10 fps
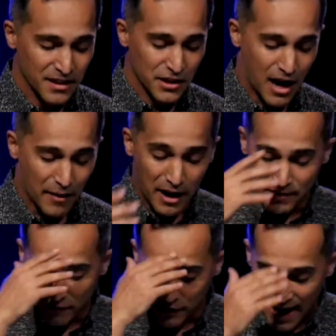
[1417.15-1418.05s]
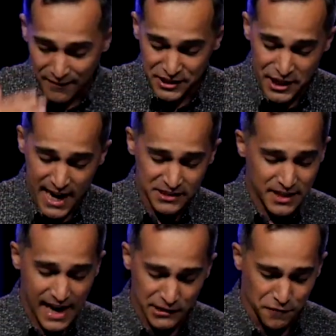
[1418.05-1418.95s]
I'm never going to have a chance
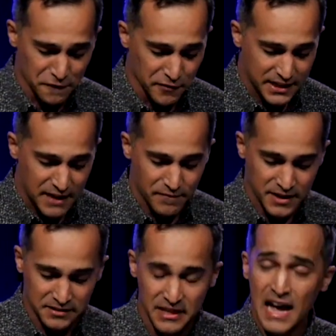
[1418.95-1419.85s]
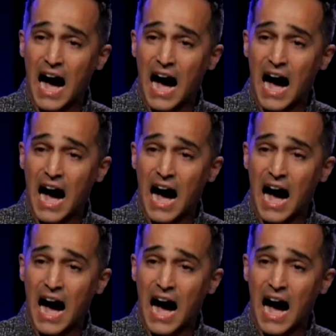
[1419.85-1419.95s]
to ask for forgiveness.